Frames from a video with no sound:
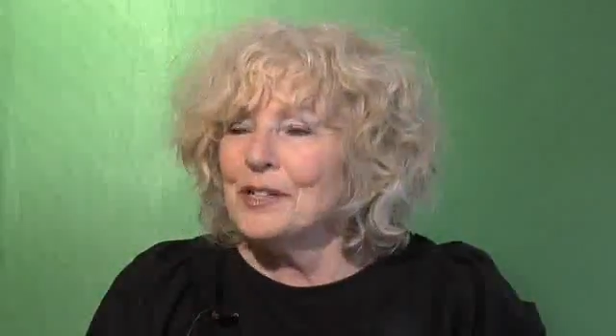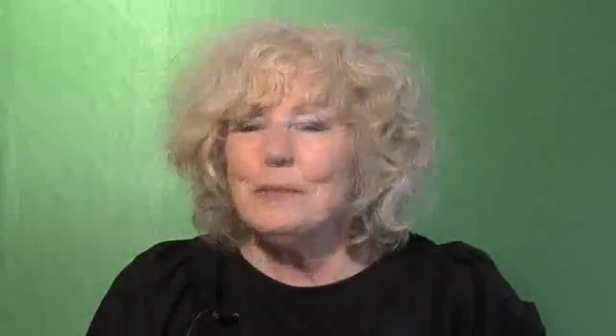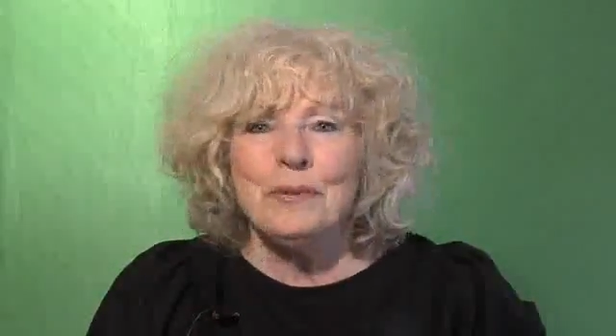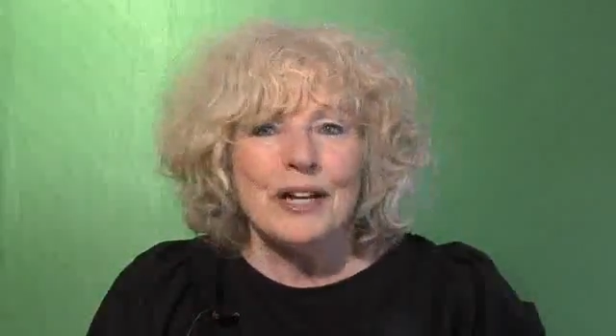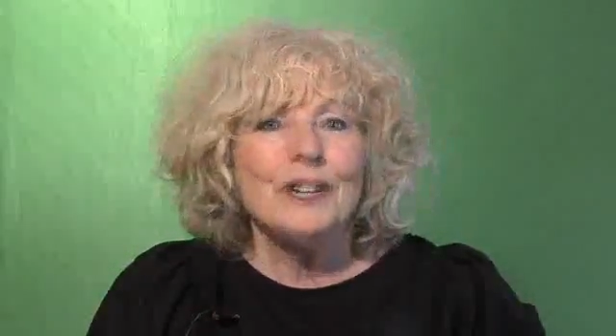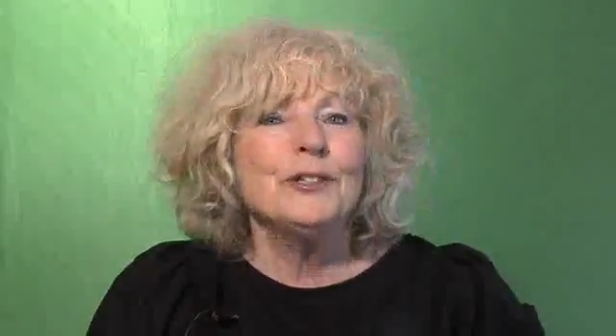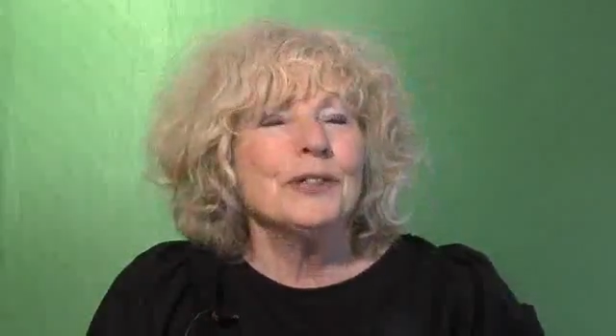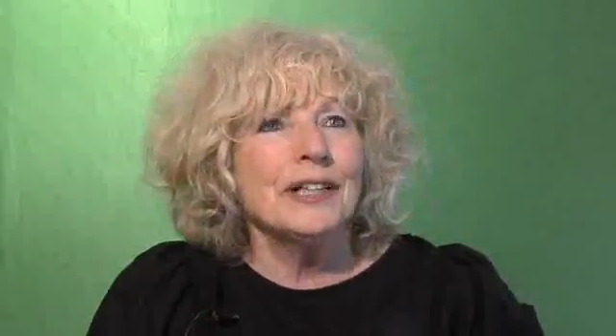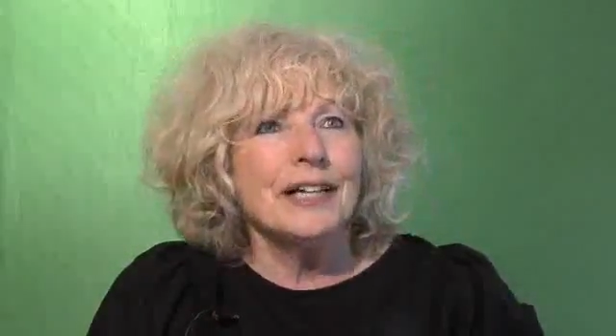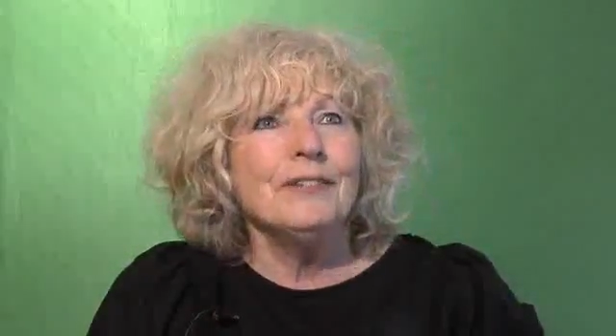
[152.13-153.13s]
compared
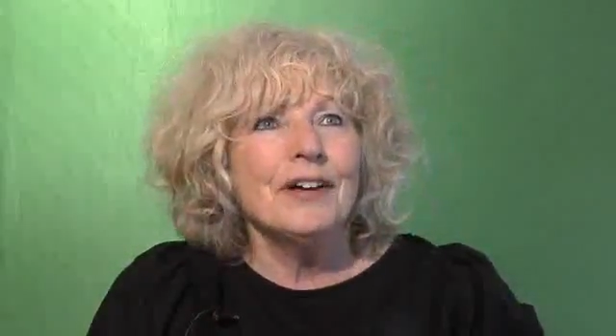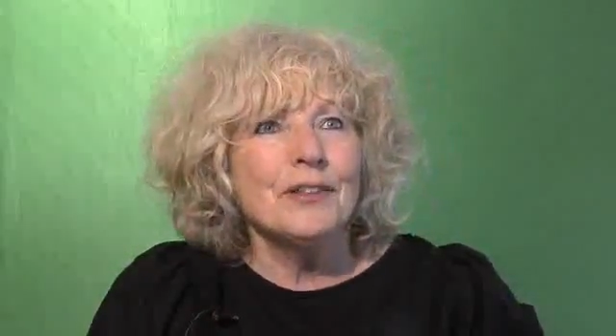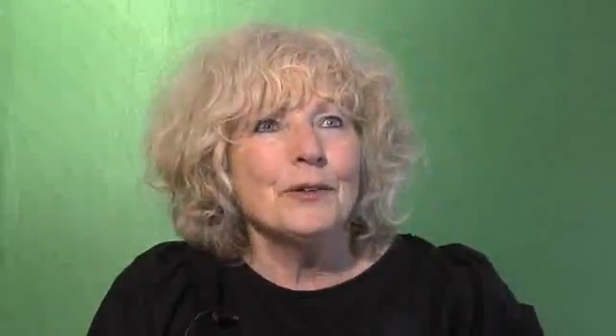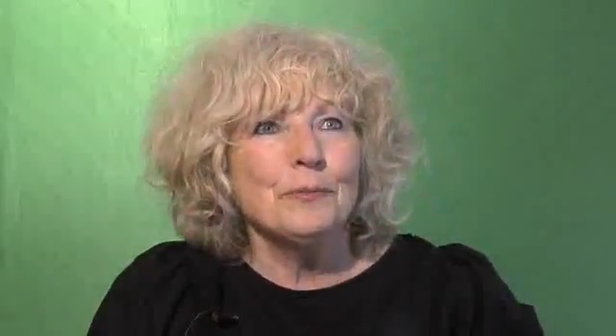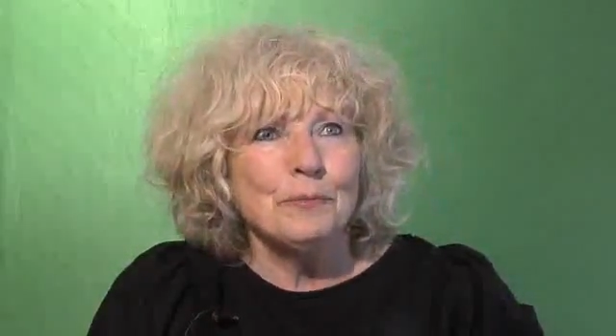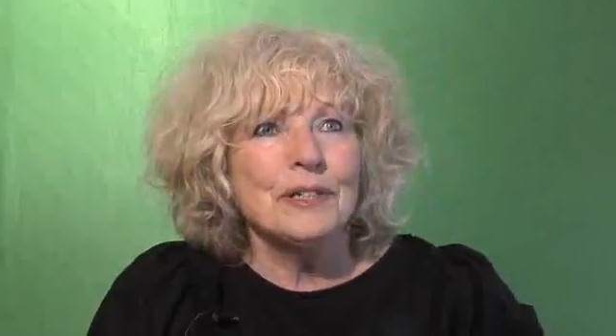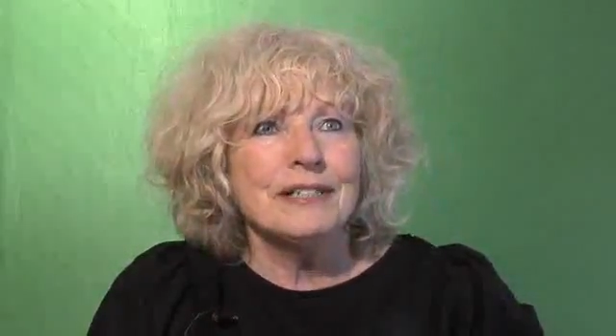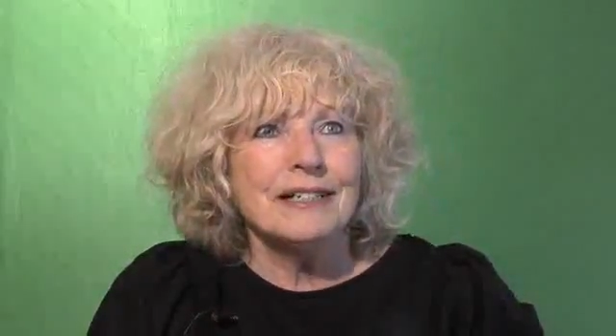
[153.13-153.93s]
to a lot of other big